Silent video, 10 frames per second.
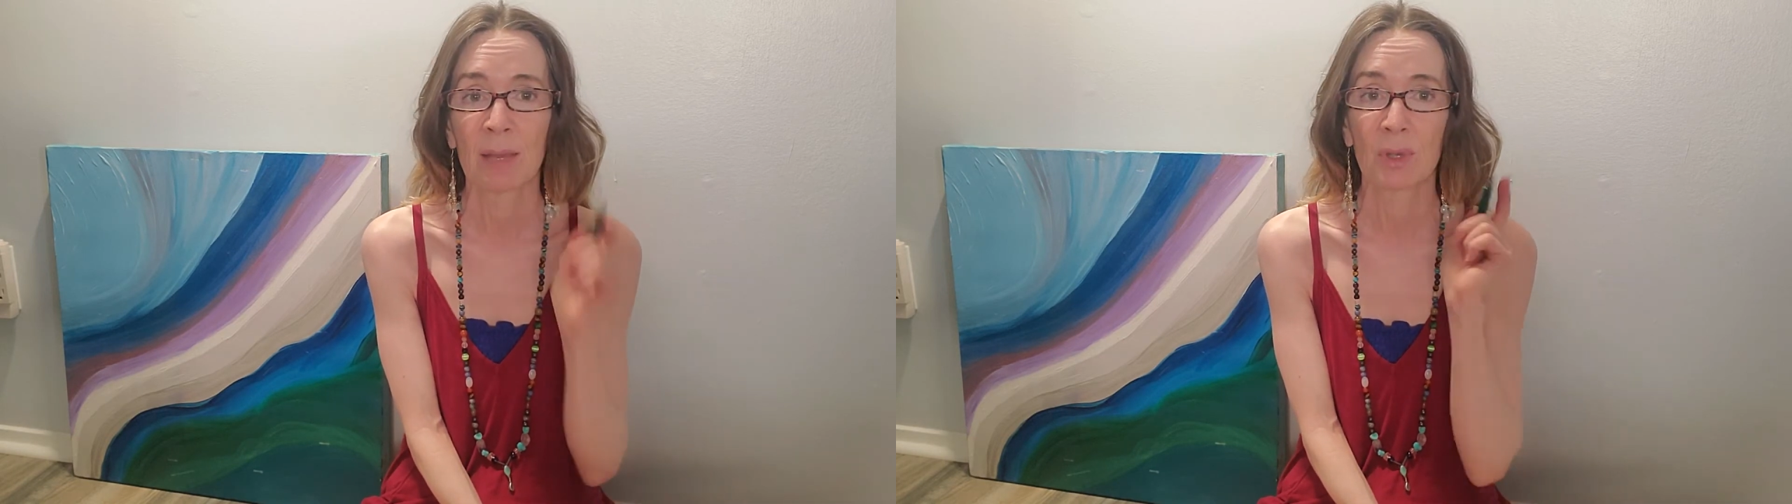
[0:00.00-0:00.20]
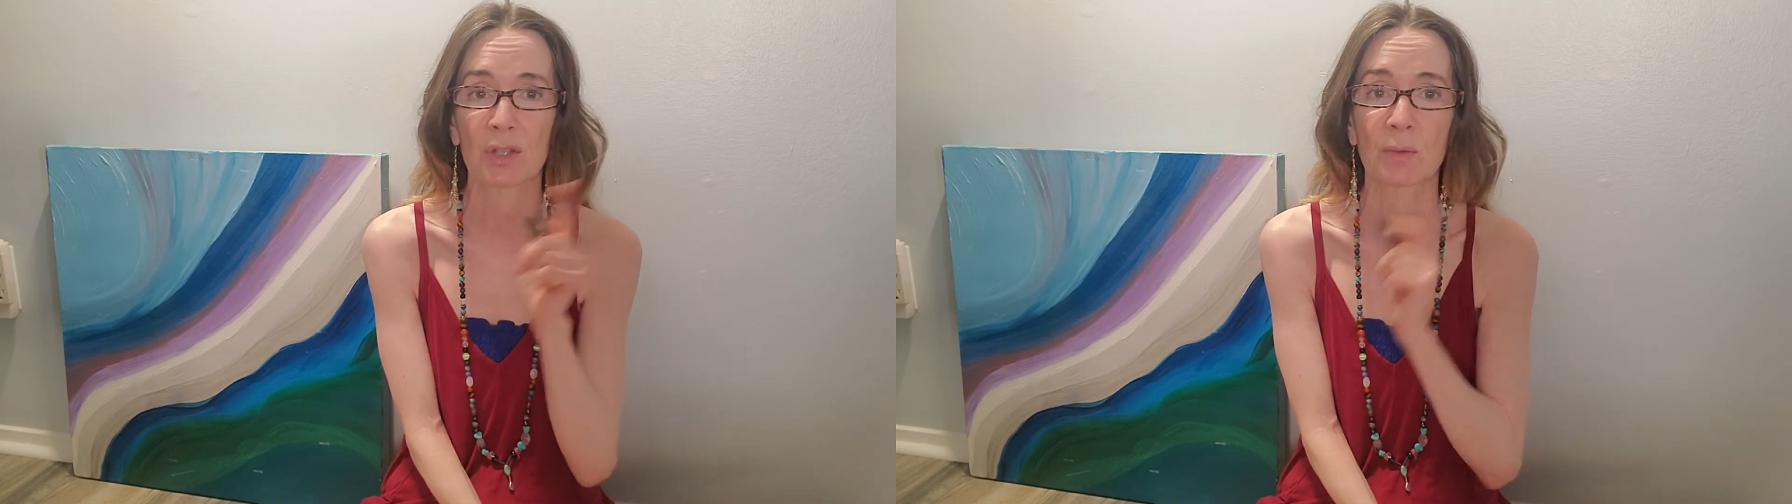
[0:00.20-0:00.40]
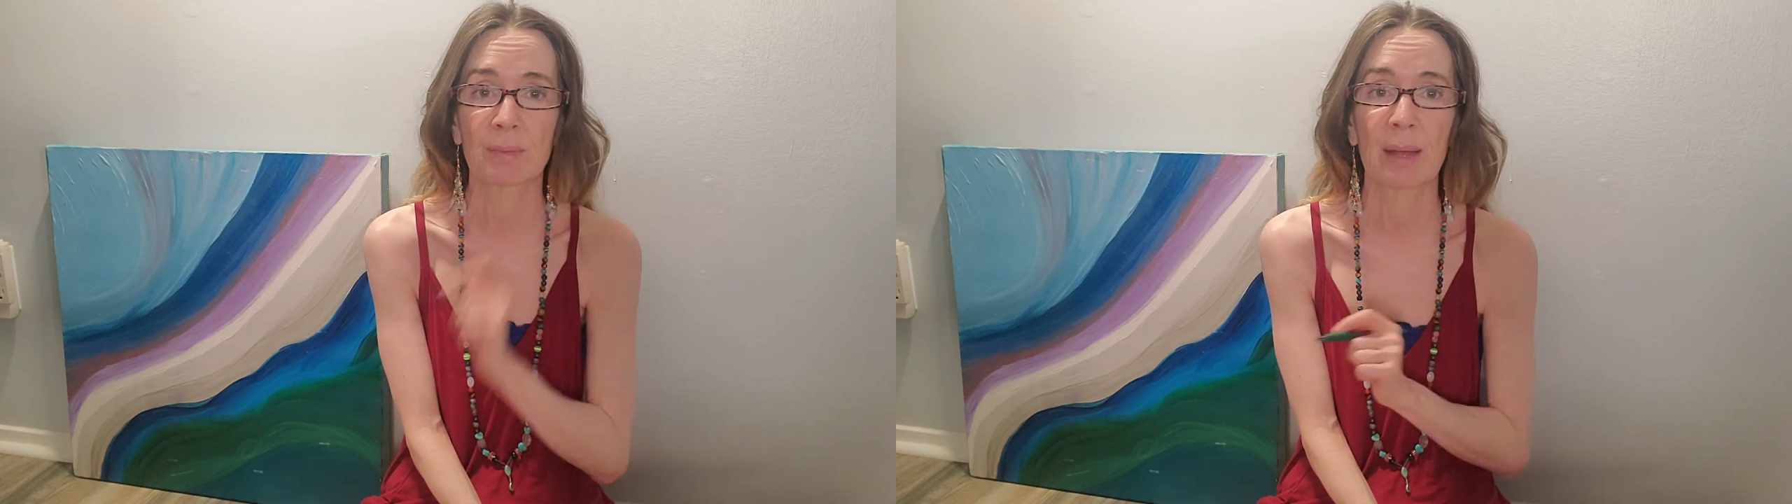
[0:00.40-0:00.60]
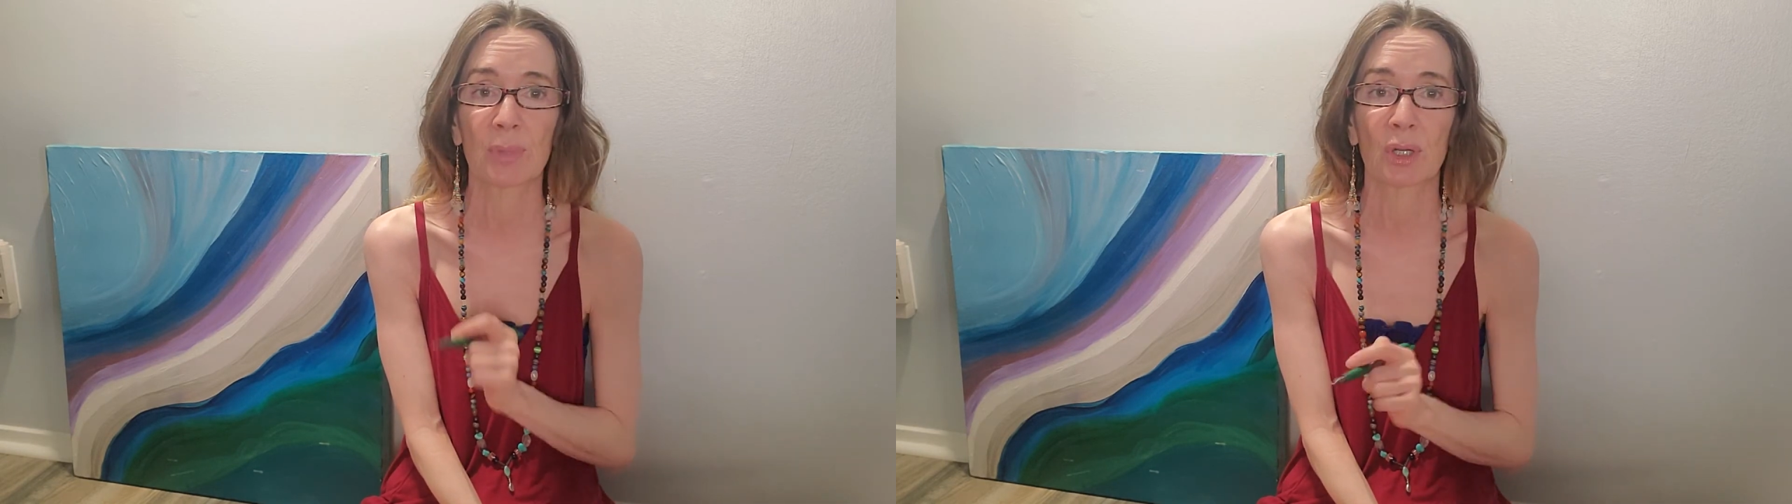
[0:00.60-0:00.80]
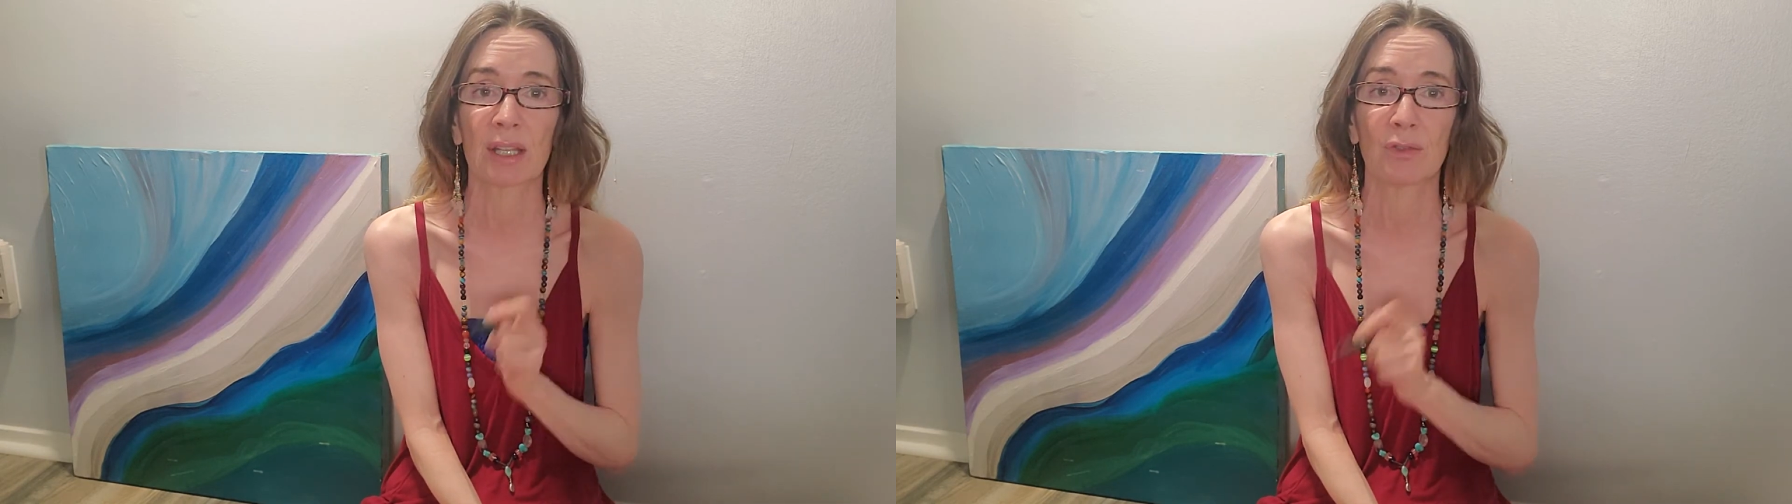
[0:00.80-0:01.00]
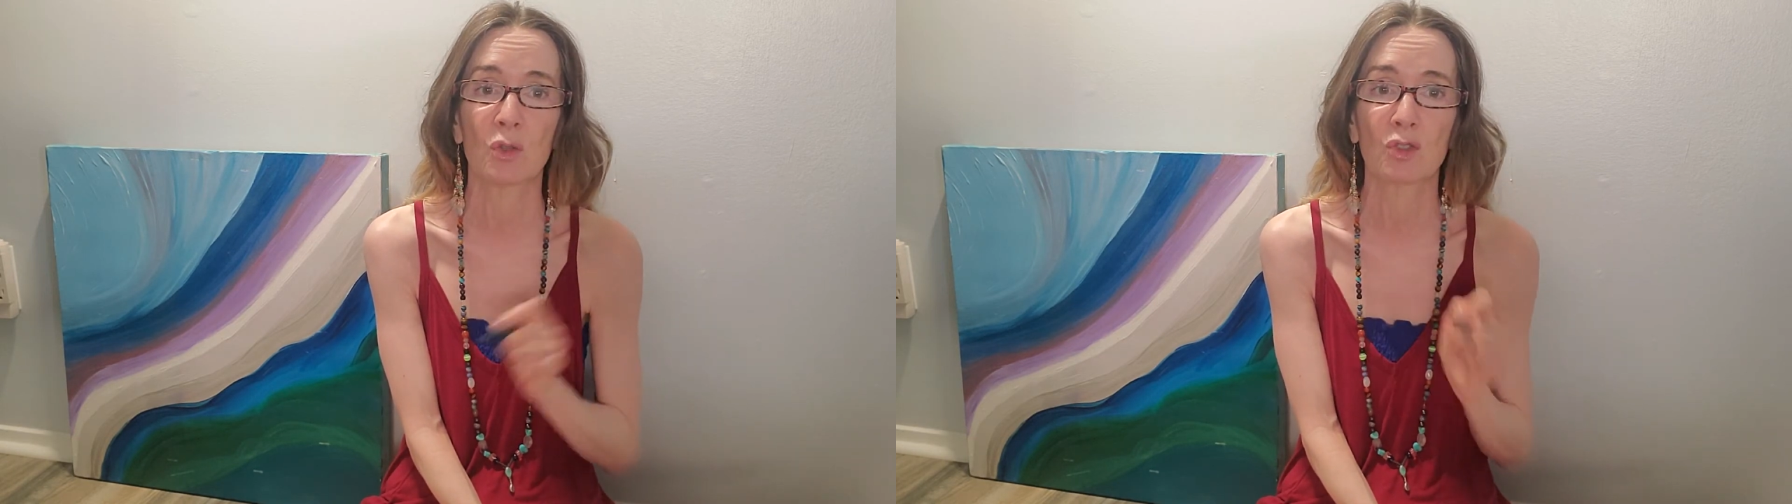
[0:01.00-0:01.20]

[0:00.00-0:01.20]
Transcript: Because remember, if you